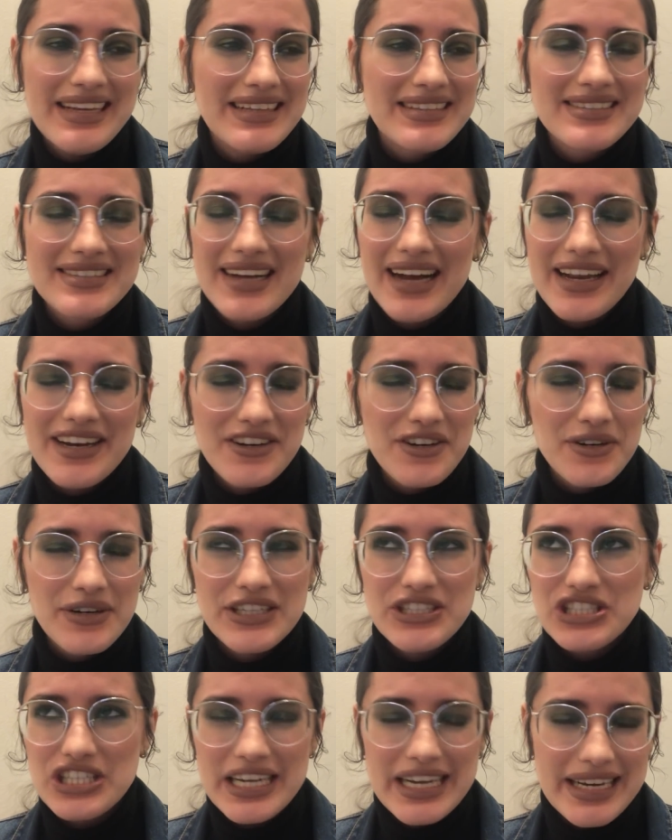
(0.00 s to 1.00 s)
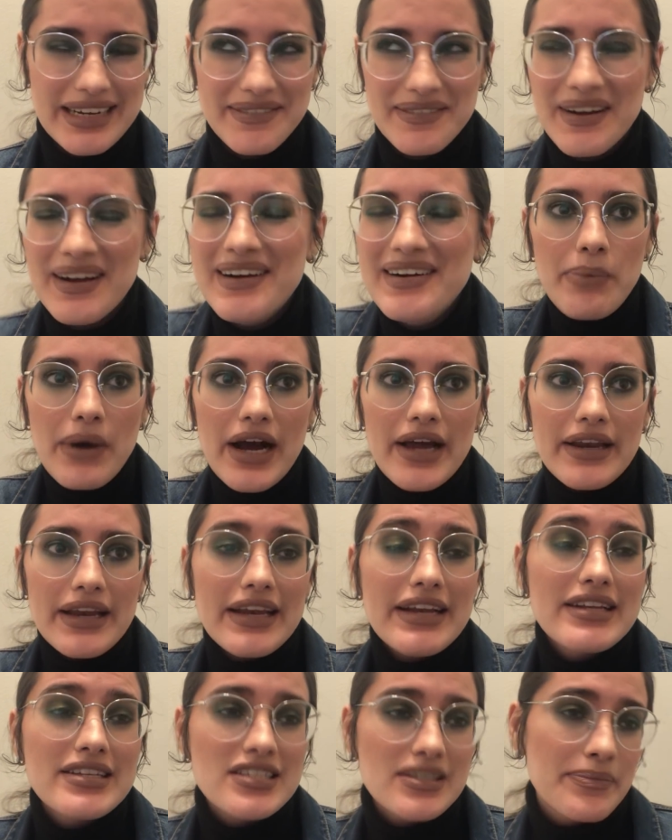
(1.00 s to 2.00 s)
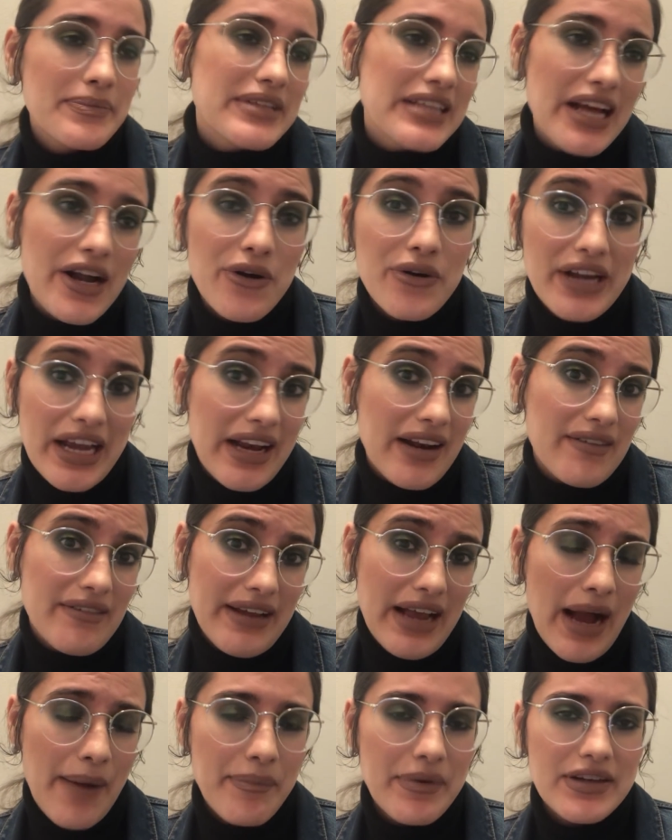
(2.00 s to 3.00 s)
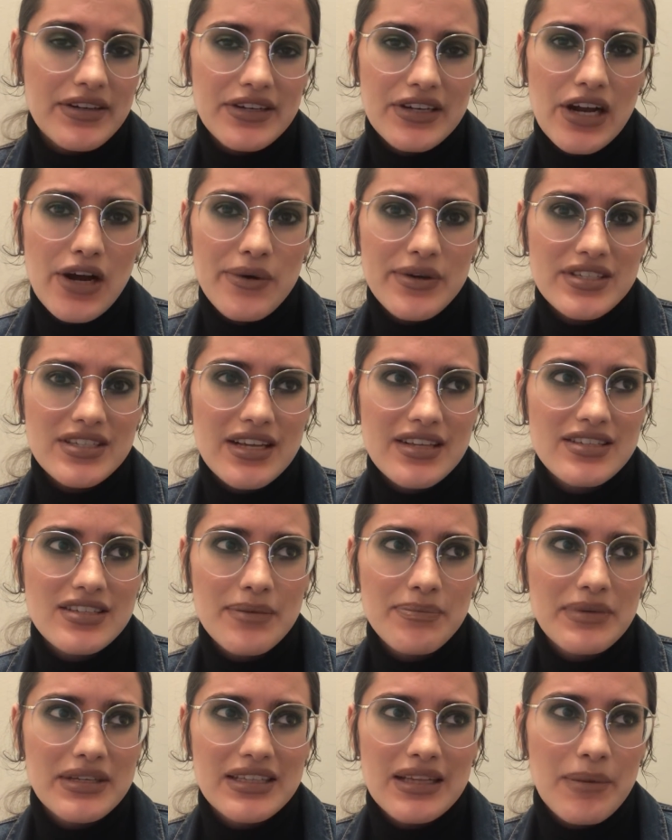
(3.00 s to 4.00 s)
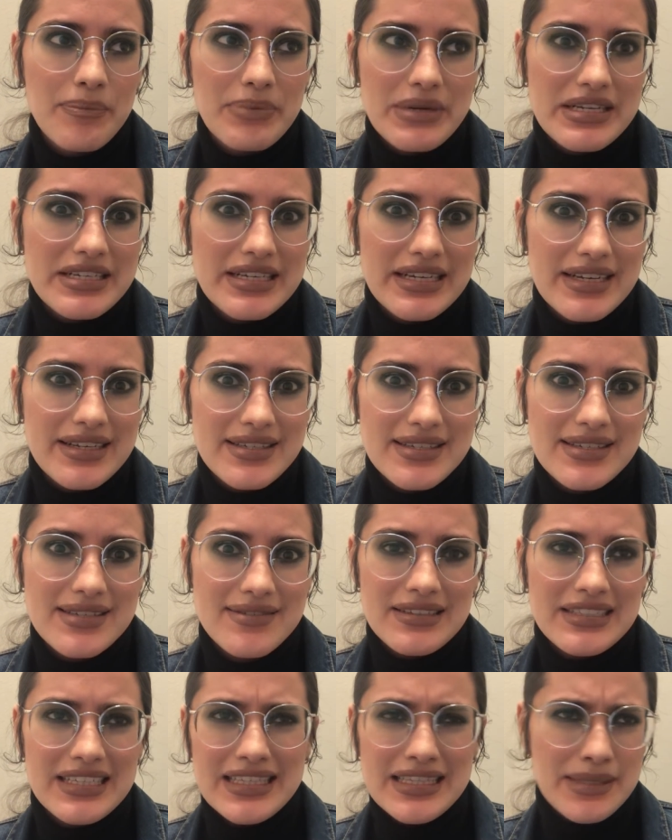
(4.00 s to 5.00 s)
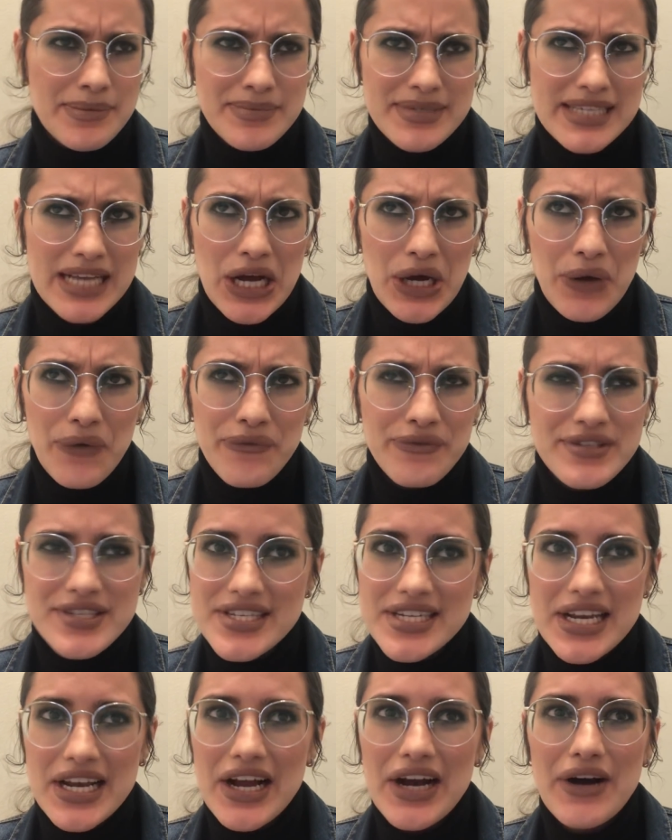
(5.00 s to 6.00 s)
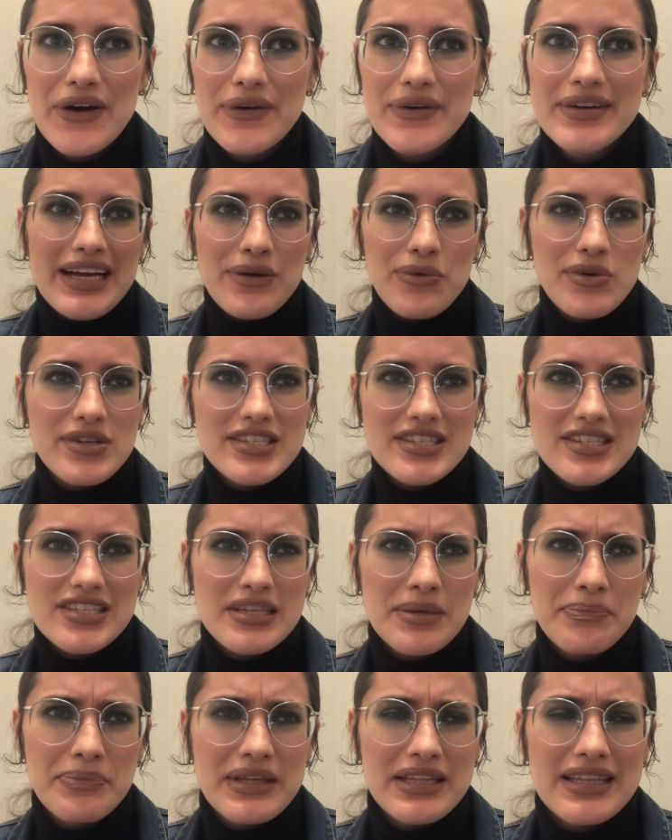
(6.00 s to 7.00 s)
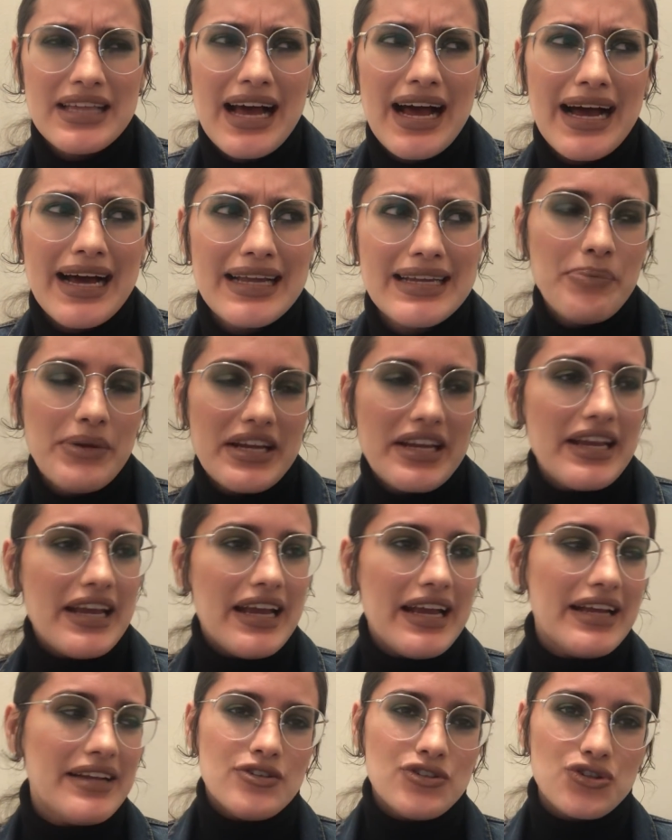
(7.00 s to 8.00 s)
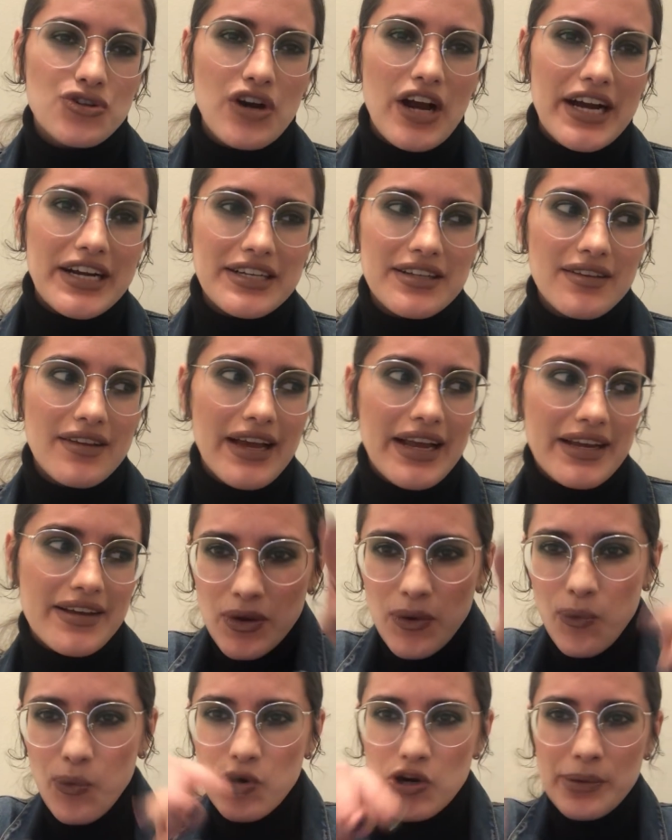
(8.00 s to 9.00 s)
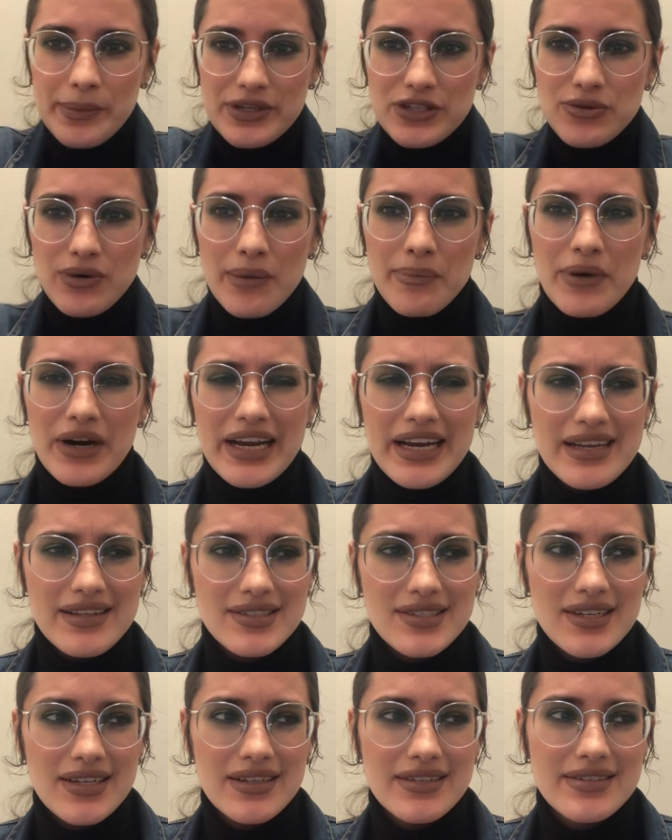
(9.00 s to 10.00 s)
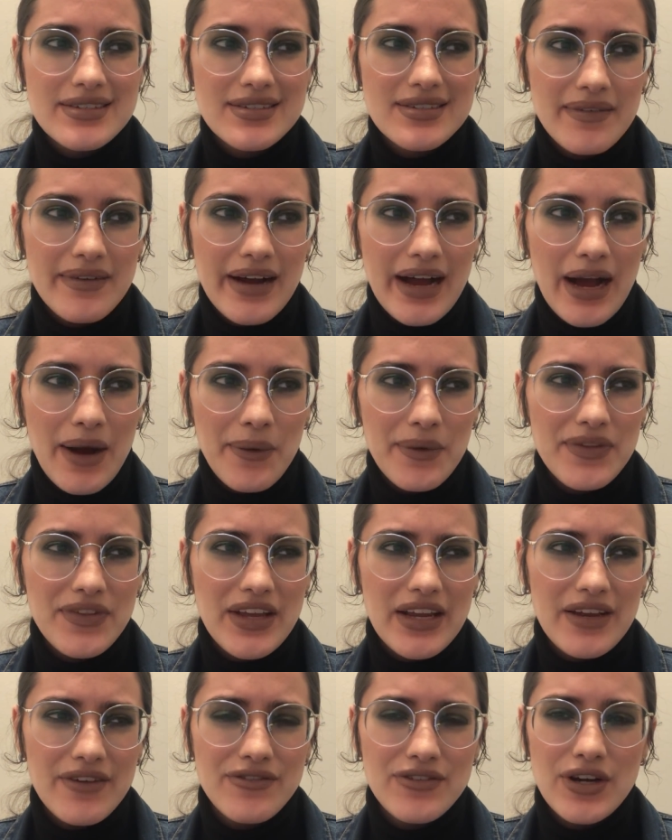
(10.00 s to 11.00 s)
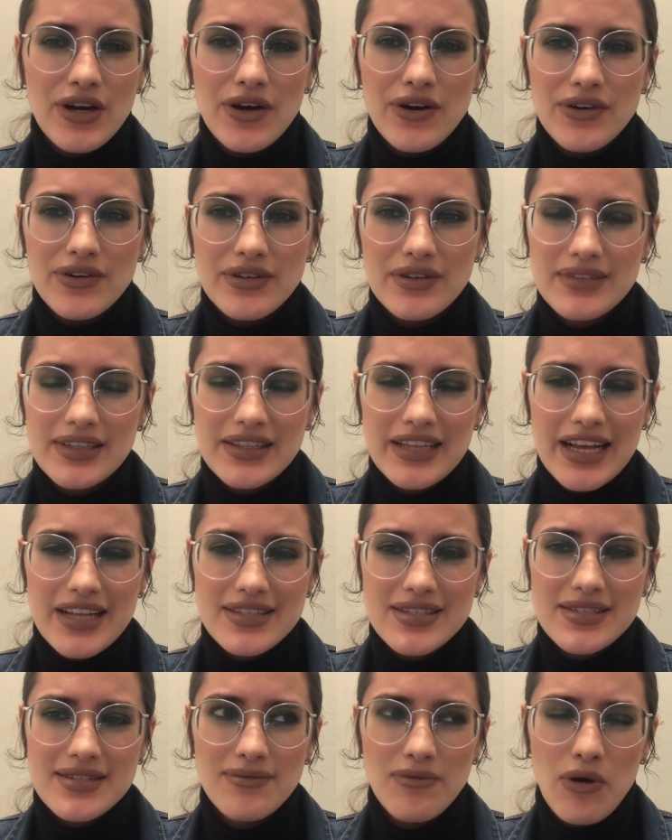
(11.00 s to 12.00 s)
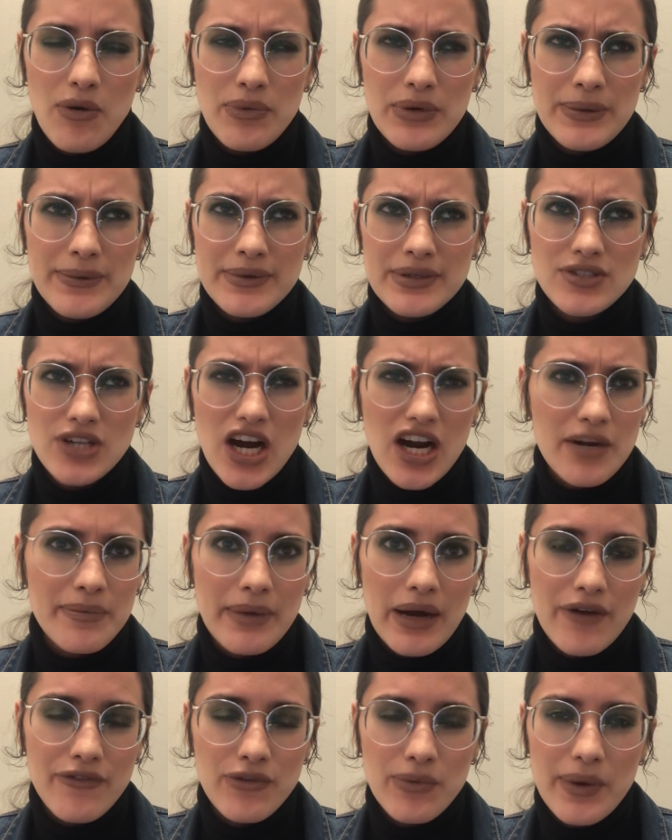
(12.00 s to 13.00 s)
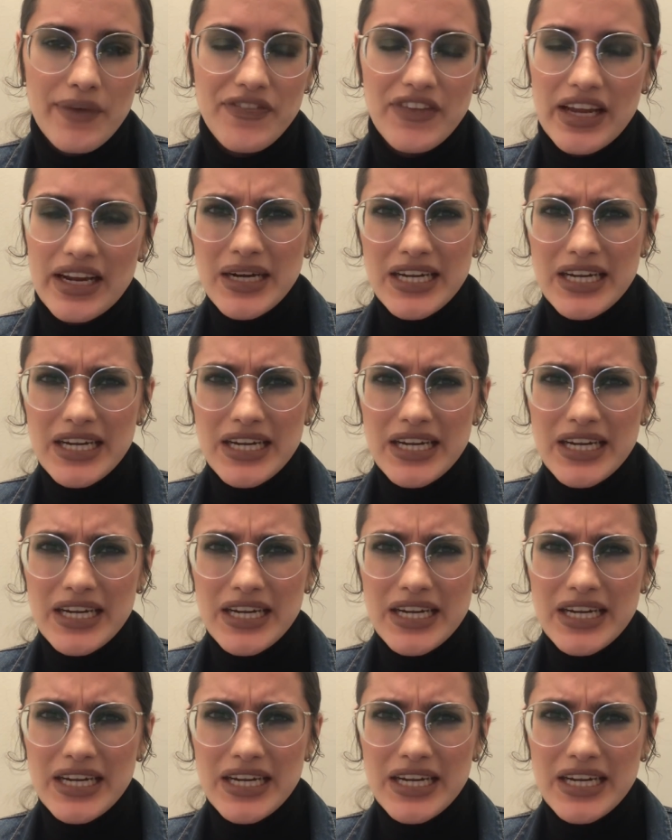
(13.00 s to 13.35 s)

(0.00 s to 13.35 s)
It's kind of cringy, but it is something that organically happened. You know, it's not something that BTS did themselves, you know? It wasn't something that Big Hit tried to like worm into our brains, because how would they have known that that's what we would talk about, for one thing?